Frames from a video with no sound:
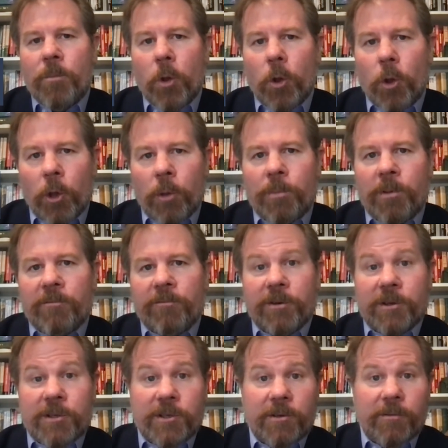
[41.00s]
urban
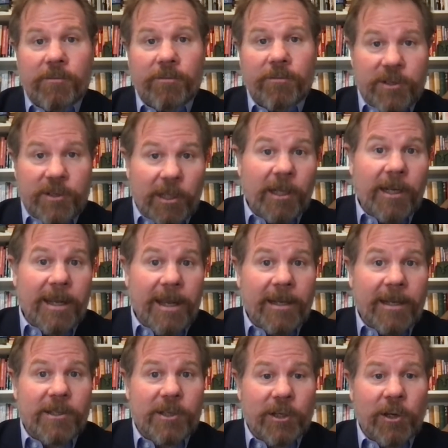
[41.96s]
fragility
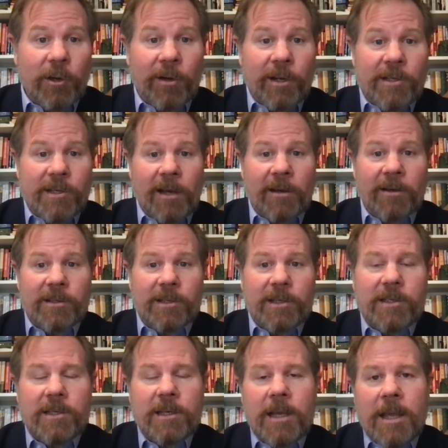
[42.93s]
and security
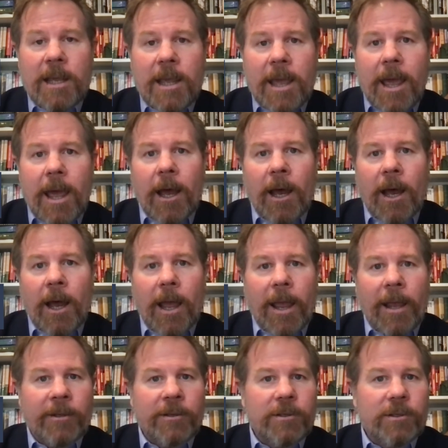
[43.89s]
challenges.
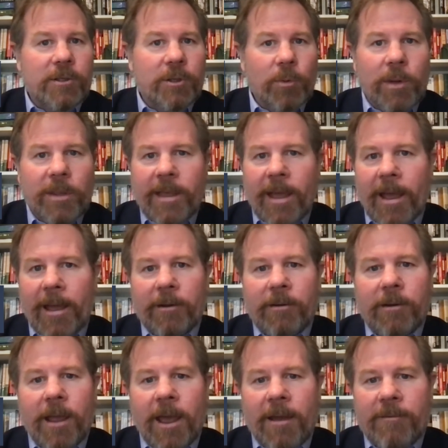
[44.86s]
And doing that
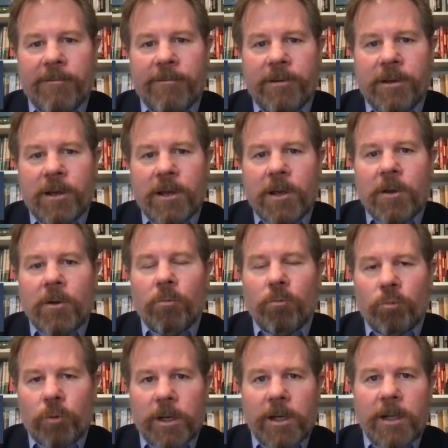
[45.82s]
have
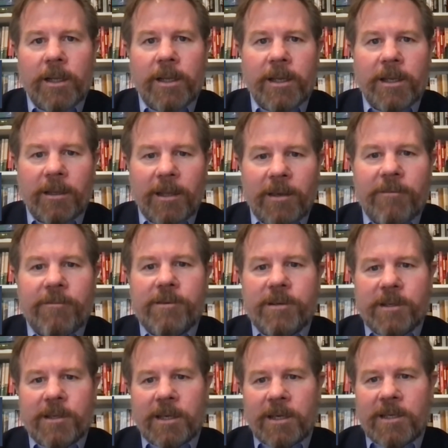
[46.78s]
really
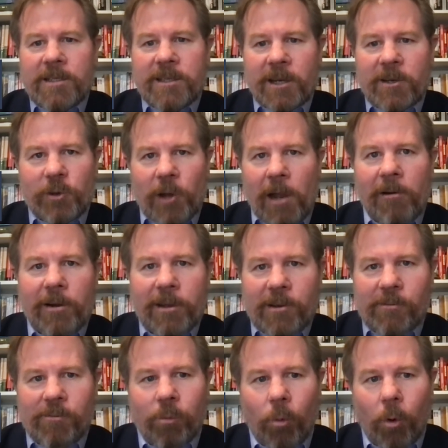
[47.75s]
lived the centrality
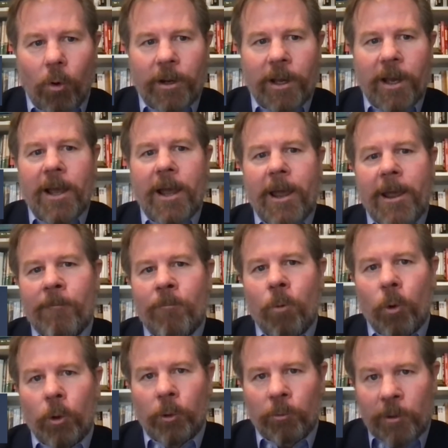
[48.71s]
of water and
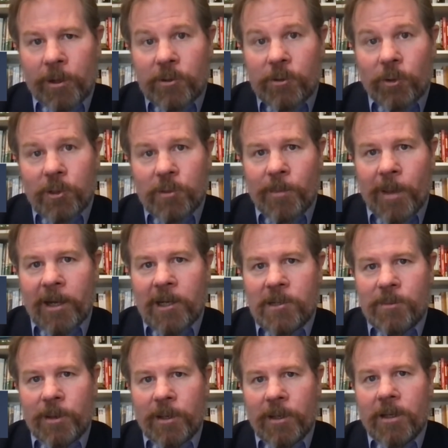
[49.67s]
water resource
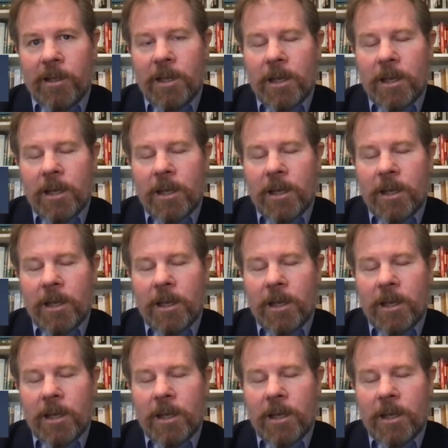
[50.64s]
management